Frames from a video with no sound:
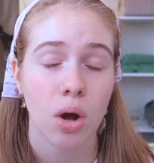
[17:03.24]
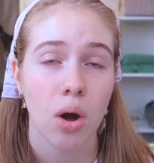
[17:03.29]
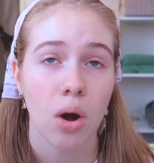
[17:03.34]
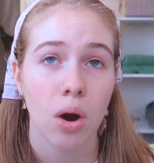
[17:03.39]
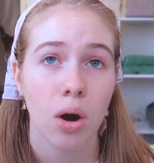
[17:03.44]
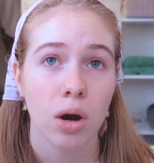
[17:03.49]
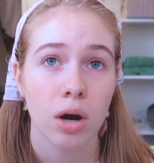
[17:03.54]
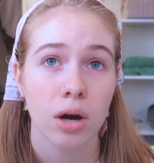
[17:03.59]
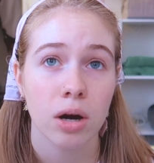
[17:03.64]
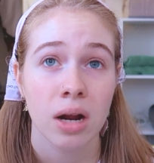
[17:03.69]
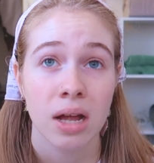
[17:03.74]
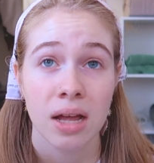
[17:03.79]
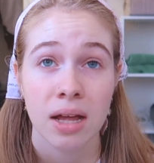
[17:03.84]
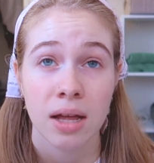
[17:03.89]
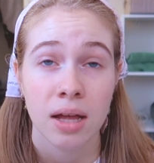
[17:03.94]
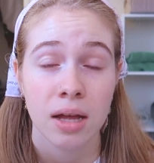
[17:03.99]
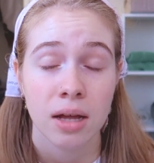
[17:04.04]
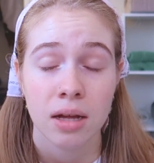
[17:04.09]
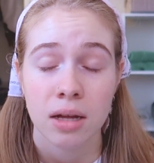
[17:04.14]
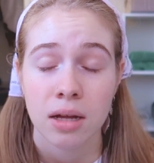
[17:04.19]
are
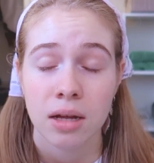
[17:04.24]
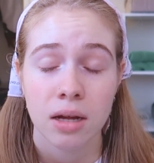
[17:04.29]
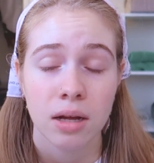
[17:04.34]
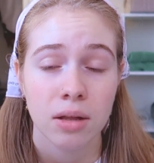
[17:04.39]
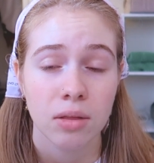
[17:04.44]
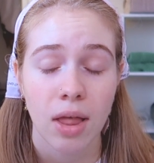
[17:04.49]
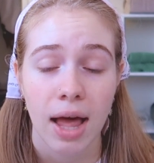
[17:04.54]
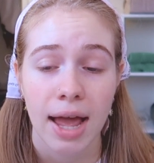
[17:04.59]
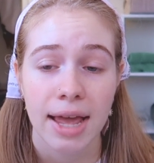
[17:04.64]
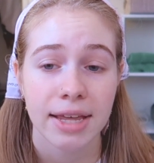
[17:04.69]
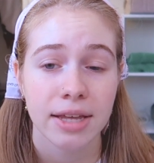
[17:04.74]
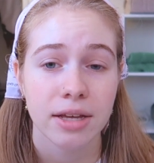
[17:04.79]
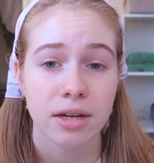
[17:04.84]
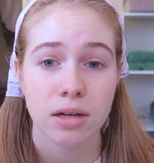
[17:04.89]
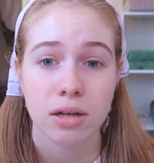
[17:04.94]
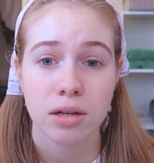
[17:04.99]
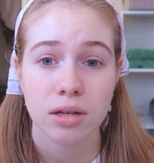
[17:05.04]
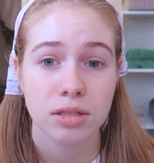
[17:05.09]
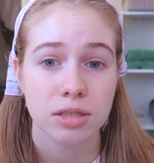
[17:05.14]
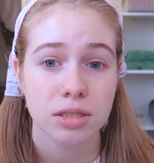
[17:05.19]
like
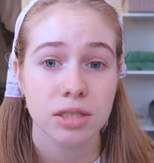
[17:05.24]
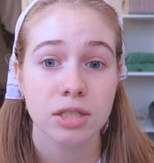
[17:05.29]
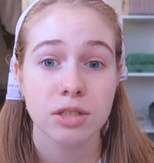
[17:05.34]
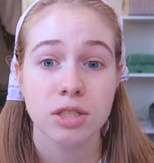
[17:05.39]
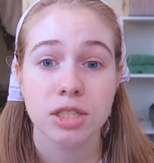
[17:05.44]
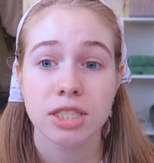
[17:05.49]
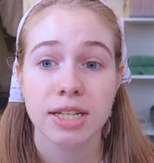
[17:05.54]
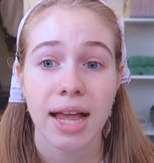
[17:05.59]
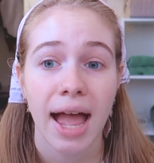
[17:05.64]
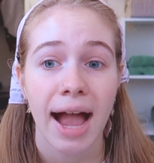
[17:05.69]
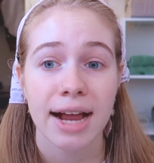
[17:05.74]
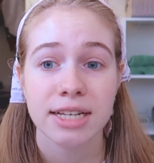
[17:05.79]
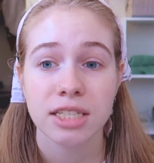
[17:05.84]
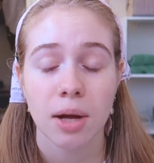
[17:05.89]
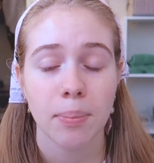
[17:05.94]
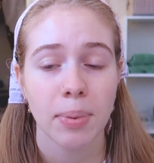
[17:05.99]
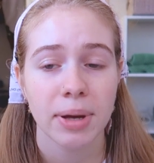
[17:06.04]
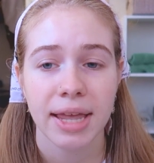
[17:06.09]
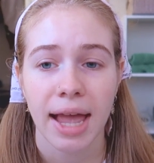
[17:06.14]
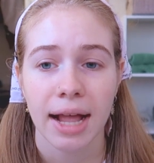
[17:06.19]
stacked
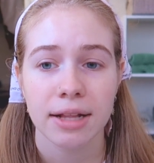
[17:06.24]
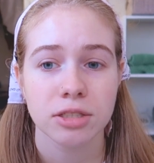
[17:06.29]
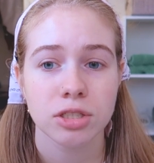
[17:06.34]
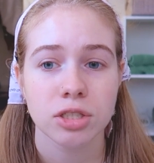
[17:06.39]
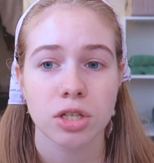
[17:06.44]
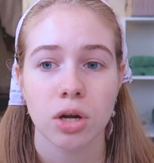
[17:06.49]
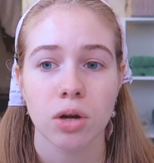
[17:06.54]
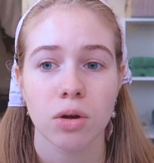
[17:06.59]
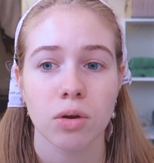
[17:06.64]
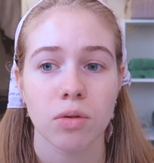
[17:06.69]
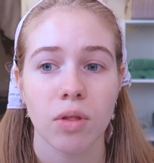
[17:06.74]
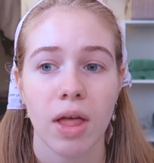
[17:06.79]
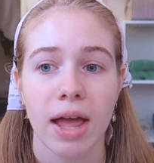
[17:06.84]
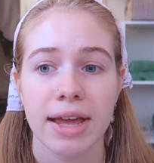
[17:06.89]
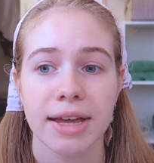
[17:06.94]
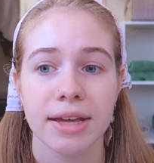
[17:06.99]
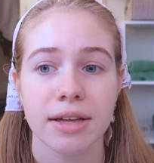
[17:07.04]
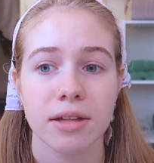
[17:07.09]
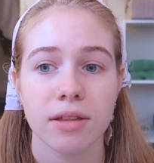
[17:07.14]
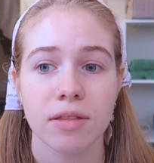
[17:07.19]
up against her.
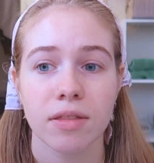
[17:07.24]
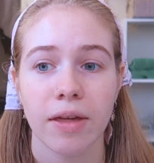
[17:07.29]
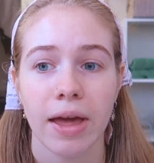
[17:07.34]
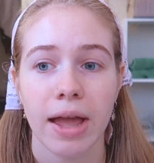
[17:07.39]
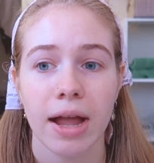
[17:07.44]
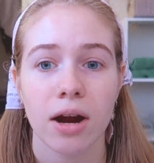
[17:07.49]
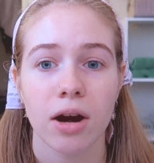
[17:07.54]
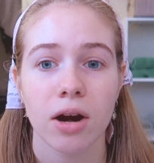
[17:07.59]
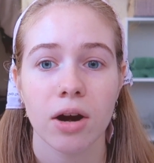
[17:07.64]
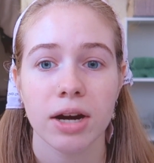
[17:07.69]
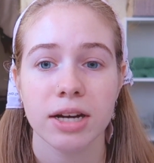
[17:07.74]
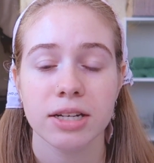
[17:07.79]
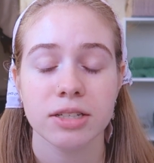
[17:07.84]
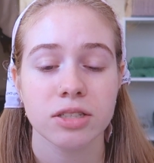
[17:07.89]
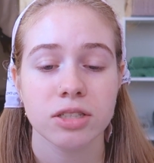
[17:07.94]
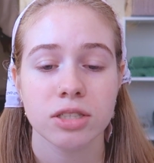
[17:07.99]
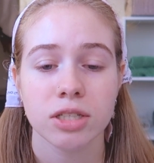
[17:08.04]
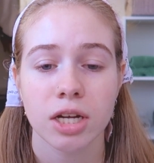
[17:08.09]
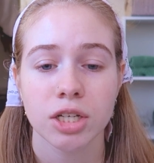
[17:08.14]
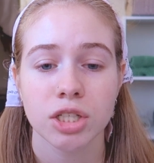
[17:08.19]
Like it
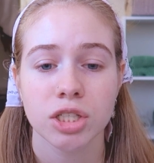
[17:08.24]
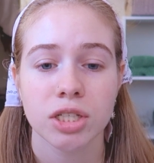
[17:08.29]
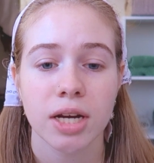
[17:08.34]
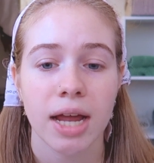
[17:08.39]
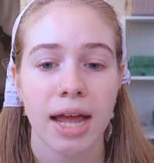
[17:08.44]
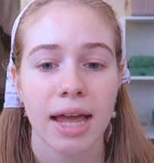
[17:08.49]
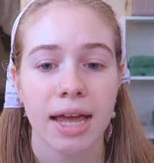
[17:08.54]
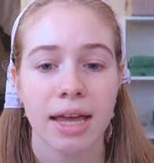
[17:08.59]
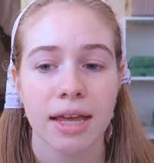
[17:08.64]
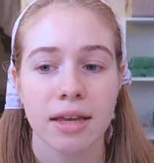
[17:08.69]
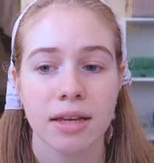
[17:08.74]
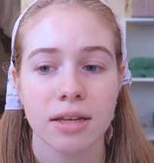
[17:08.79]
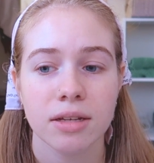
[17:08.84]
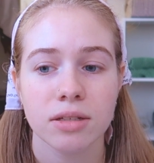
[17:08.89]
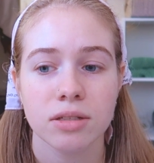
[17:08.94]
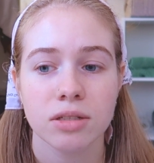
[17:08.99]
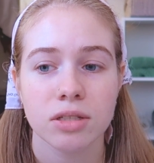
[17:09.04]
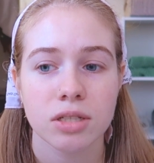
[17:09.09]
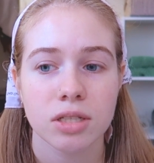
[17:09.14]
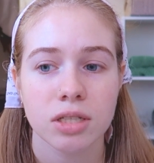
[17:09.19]
is such
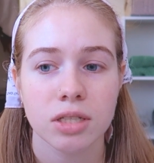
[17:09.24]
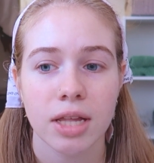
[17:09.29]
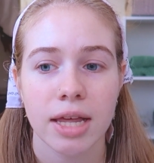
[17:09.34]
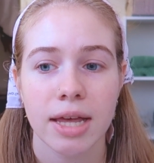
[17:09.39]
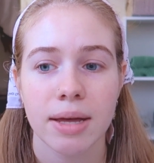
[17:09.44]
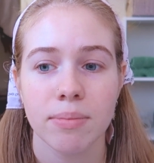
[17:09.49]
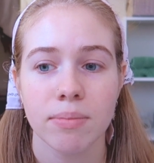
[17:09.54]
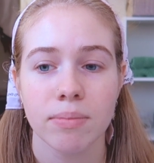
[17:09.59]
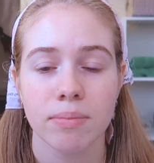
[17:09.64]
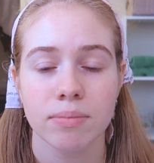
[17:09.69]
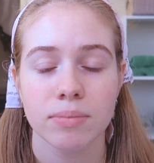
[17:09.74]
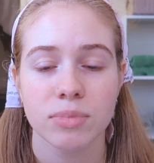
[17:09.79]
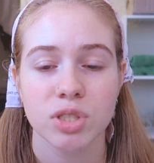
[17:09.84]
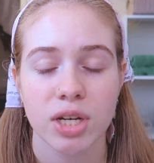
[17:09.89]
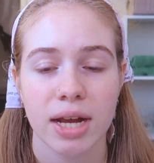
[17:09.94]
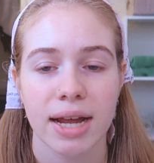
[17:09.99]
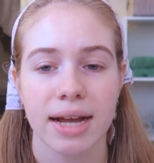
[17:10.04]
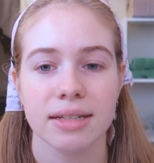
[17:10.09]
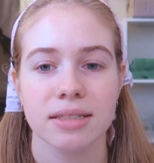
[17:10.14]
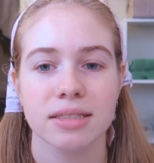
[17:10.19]
a slim
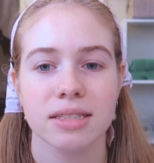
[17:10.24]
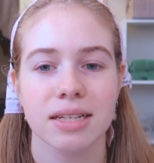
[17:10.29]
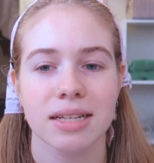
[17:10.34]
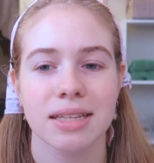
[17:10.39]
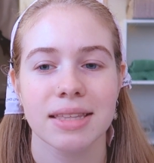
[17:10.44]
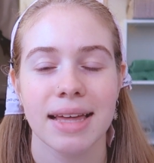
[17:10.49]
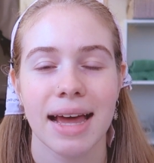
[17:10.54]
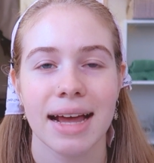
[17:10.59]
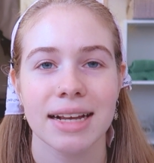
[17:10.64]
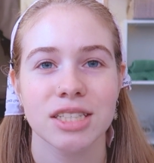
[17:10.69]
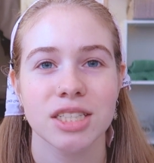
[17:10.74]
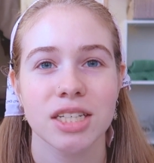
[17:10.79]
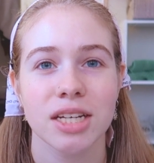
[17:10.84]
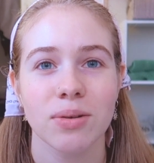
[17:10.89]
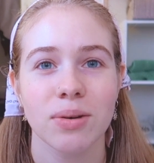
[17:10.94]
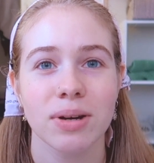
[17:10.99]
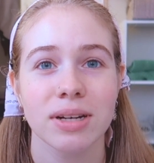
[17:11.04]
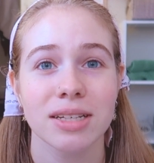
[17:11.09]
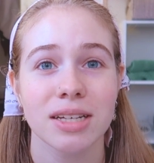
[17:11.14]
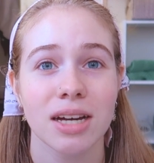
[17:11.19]
chance that she
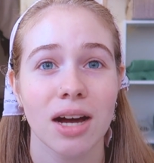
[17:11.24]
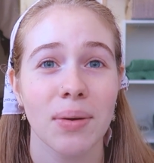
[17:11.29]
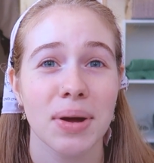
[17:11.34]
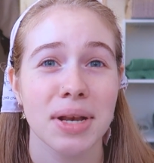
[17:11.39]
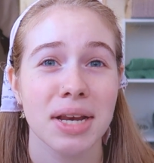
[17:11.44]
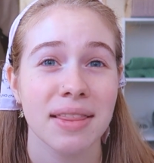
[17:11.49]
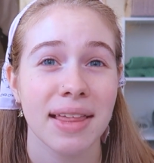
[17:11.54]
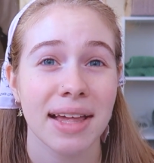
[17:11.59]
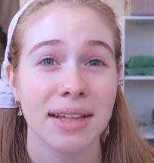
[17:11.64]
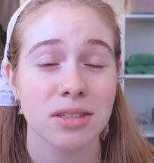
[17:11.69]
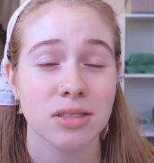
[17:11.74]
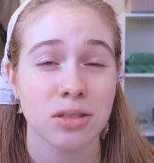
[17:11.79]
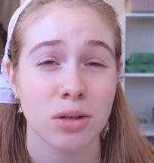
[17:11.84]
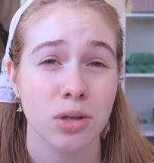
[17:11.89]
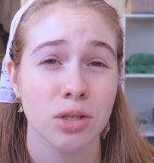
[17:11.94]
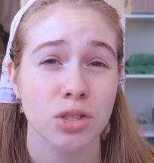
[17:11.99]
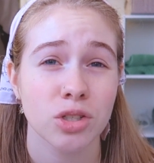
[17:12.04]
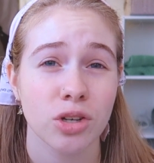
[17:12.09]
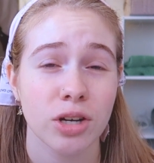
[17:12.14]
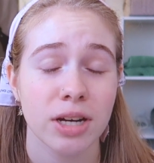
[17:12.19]
would go into that
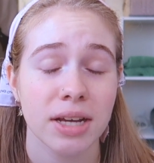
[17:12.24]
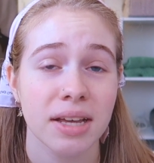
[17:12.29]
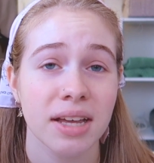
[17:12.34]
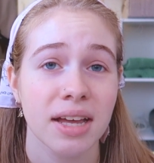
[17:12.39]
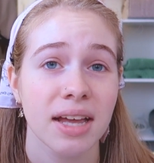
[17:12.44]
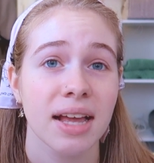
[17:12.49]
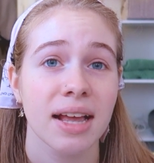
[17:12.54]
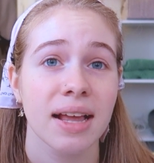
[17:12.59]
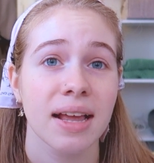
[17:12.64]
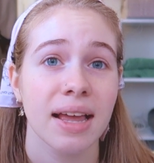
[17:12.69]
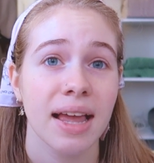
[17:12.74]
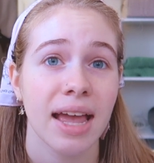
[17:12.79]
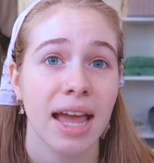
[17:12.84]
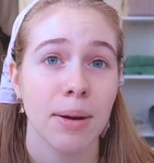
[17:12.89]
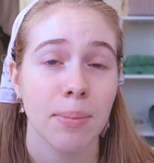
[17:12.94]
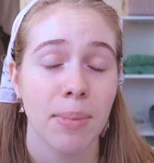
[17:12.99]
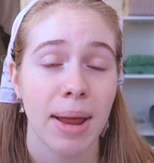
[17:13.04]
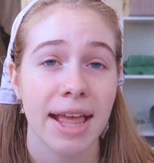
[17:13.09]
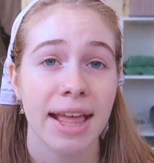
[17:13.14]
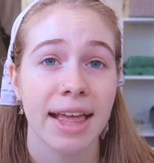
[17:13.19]
surgery
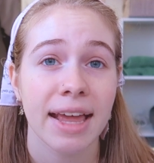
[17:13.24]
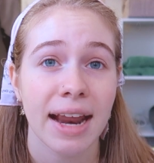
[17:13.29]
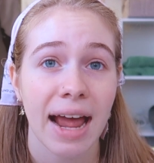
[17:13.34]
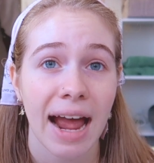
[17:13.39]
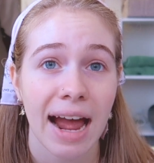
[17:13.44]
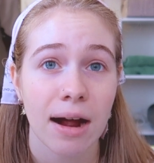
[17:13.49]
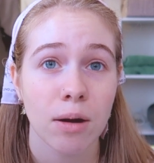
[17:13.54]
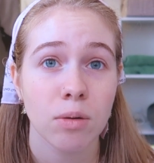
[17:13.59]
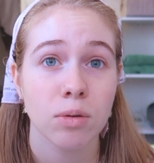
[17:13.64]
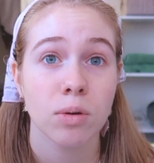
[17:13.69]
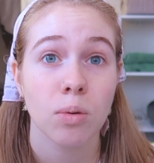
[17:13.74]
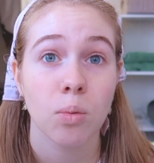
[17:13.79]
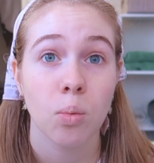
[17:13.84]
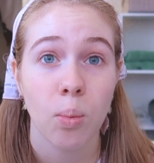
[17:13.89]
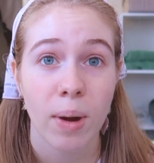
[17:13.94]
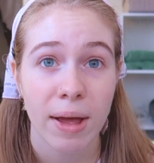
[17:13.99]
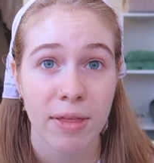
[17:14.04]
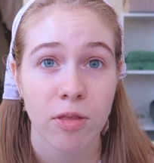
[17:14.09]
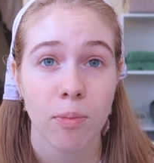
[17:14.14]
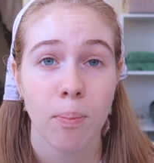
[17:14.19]
and make it out
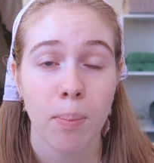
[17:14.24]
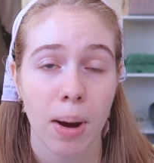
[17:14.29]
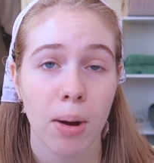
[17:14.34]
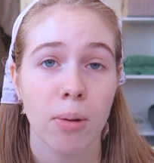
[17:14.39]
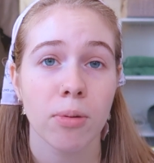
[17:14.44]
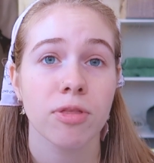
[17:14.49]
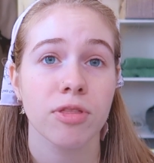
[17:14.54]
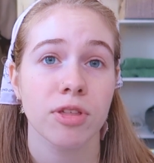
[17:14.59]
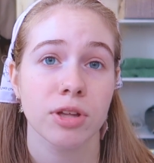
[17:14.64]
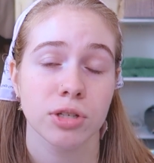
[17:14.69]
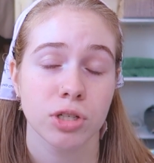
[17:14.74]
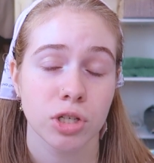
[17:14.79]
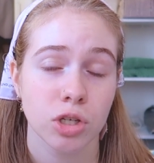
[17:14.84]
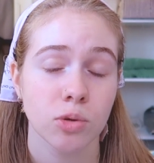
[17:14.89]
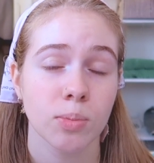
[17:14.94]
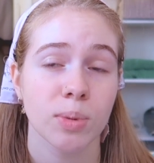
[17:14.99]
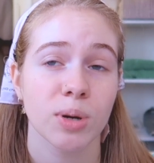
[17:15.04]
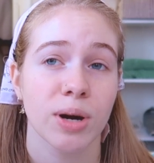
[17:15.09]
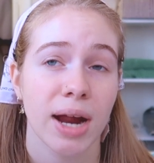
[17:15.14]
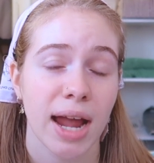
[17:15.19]
with both the
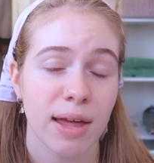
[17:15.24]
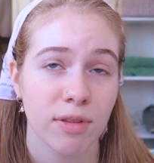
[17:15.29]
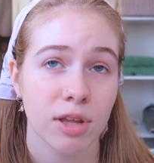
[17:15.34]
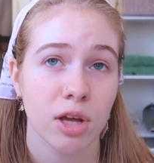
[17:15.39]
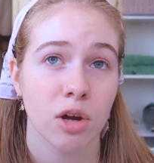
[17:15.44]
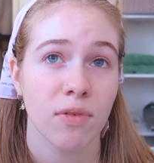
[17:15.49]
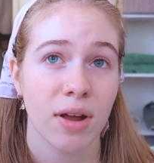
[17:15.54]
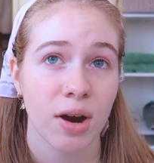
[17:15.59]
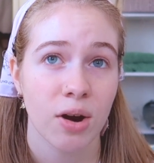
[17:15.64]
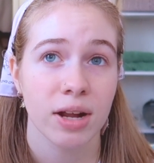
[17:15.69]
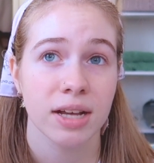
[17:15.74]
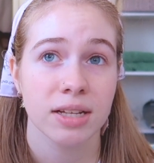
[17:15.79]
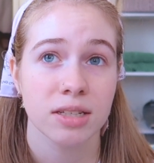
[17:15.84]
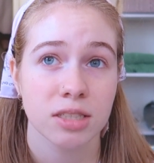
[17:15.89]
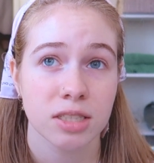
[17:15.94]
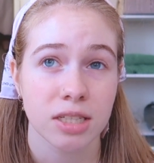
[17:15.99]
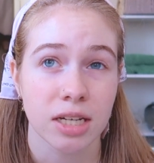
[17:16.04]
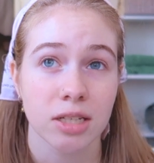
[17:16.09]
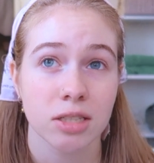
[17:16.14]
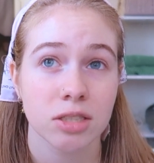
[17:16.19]
tumor and the ovarian
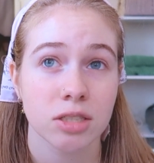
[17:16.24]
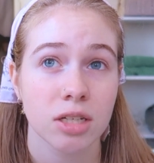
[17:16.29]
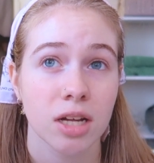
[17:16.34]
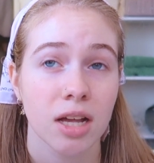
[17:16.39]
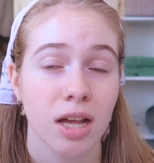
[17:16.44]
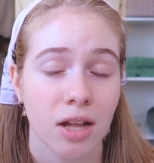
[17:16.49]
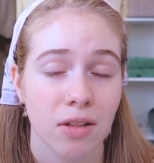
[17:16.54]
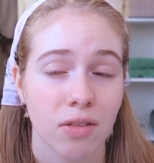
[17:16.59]
cyst.